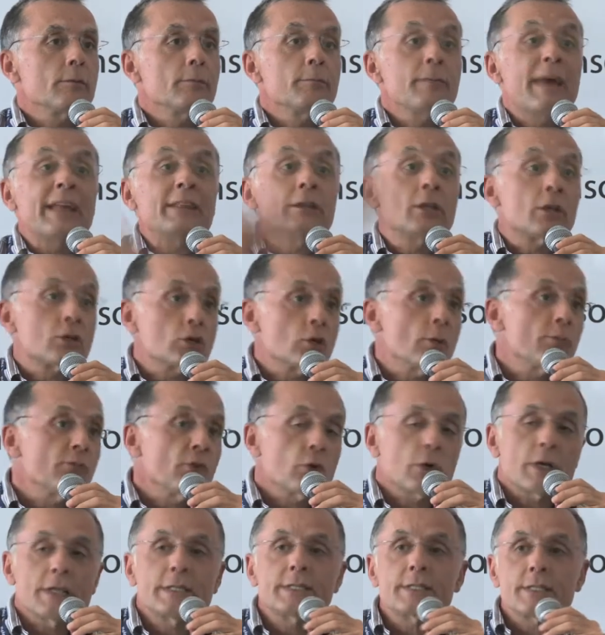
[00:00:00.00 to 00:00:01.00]
mentorship,
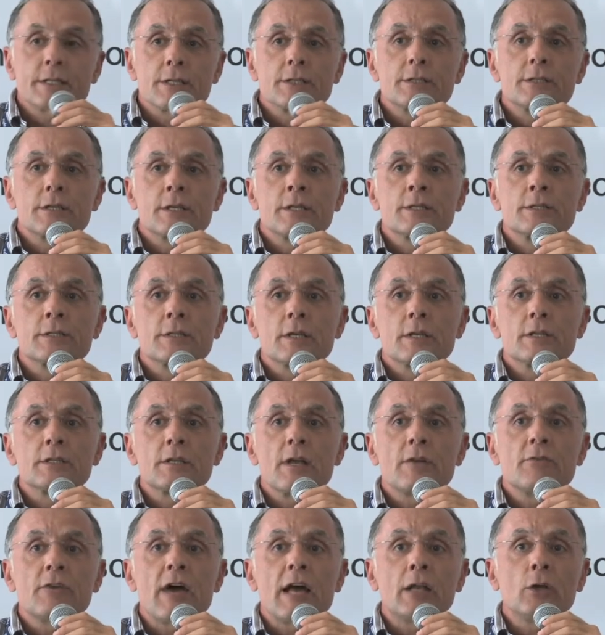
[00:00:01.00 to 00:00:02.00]
for instance, is, is
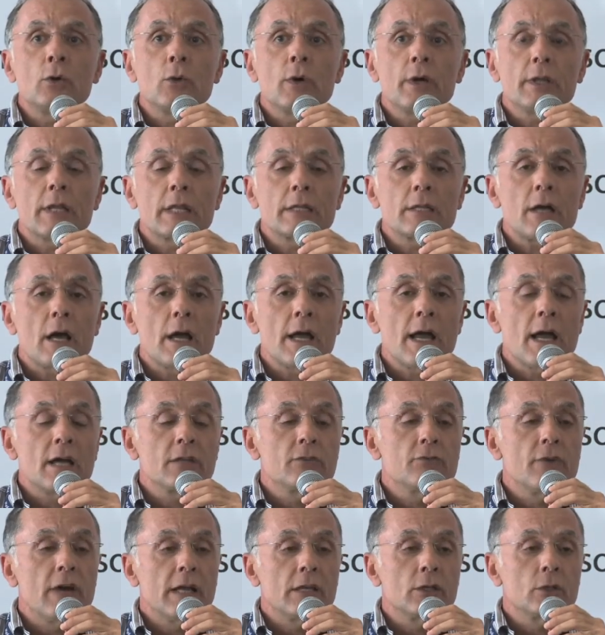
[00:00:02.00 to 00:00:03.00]
a value that I
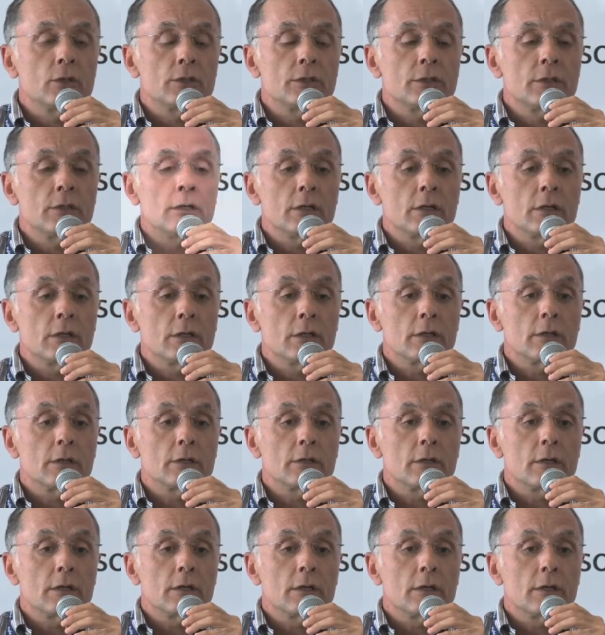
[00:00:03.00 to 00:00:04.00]
had valued uh,
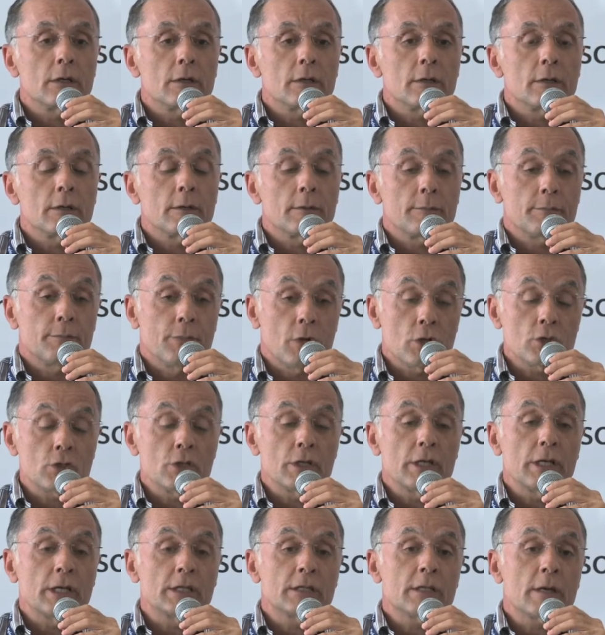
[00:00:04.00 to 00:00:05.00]

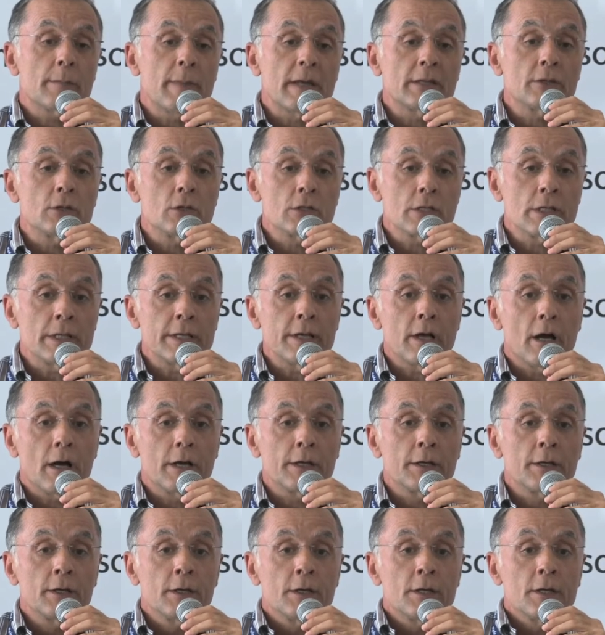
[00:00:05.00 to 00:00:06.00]
personally tremendously.
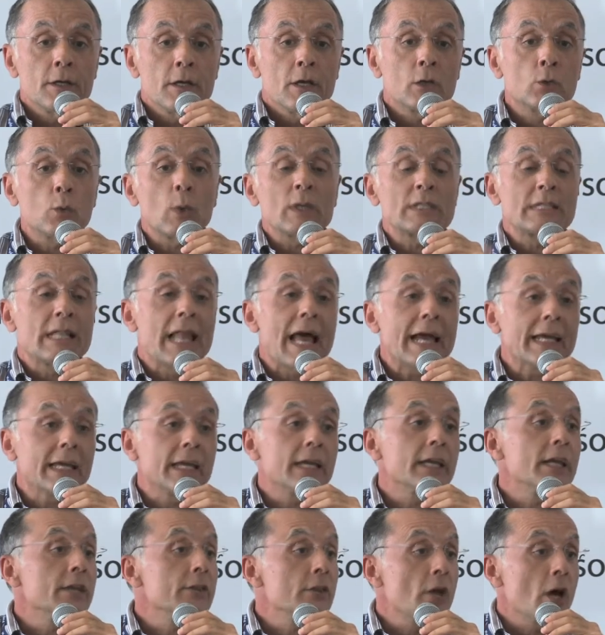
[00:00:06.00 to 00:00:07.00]
I, it was
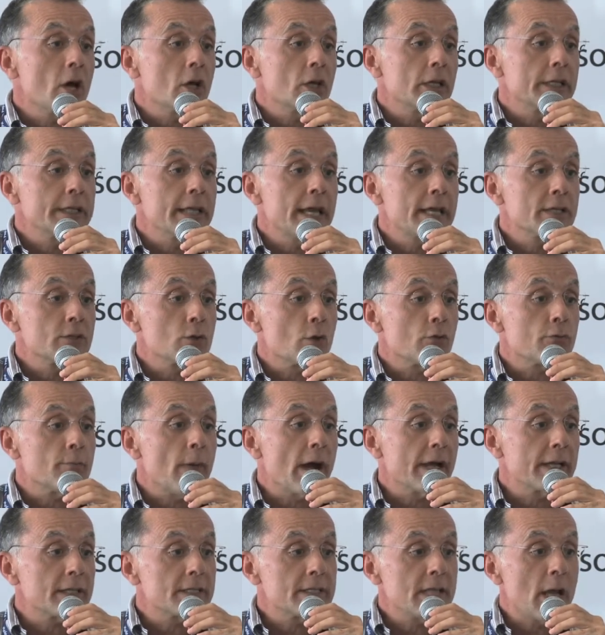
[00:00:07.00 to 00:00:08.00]
lacking in the early days of
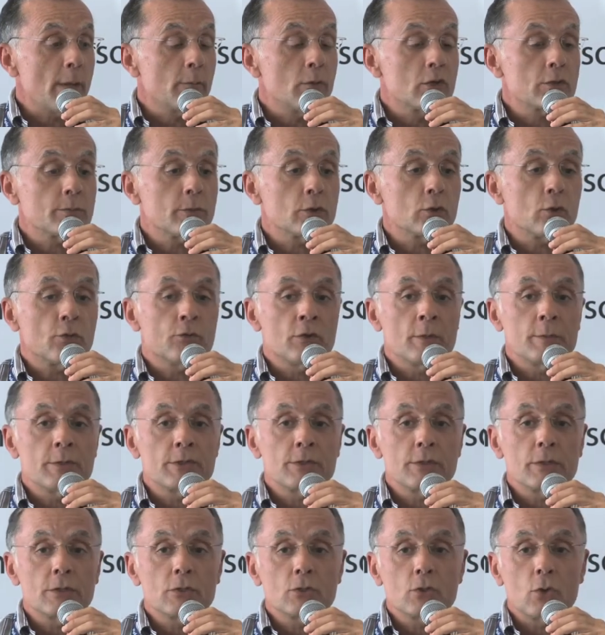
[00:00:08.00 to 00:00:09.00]
my establishment of the
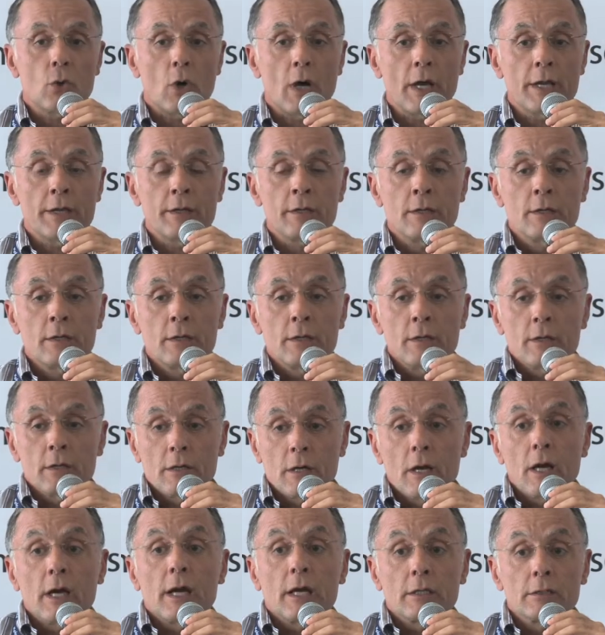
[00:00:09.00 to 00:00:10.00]
business, so I,
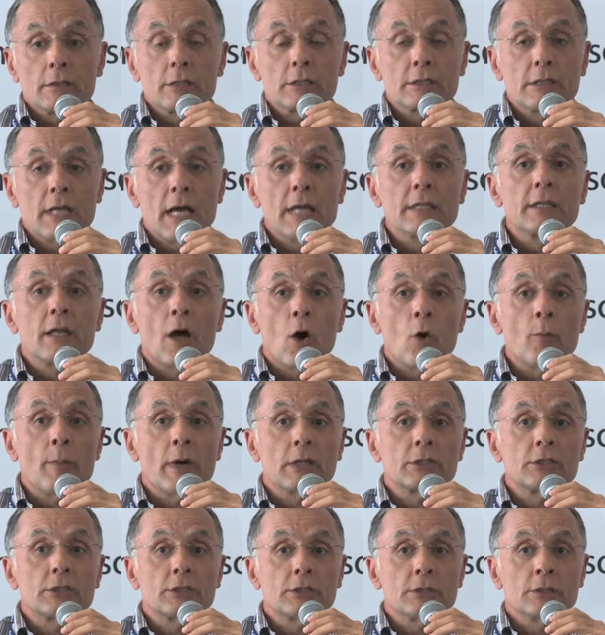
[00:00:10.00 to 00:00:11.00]
I understand how
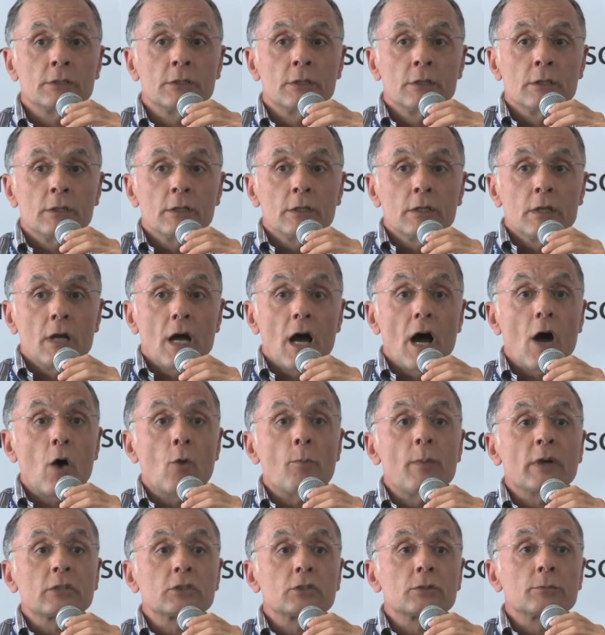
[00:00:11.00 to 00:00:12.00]
much, how
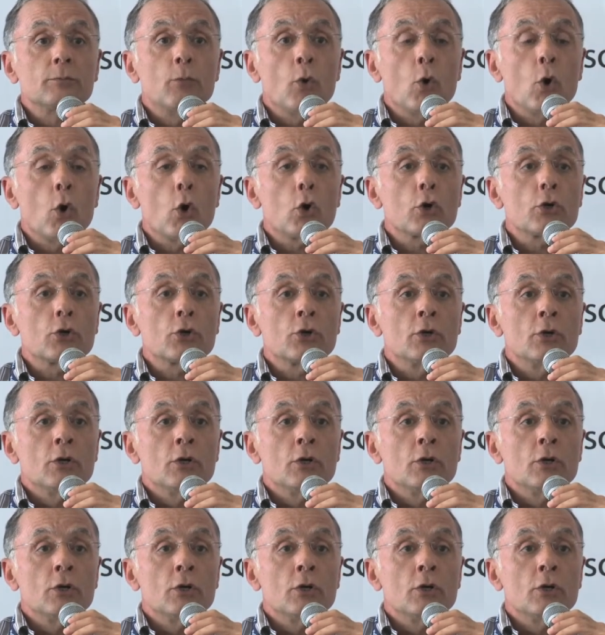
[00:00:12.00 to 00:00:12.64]
much more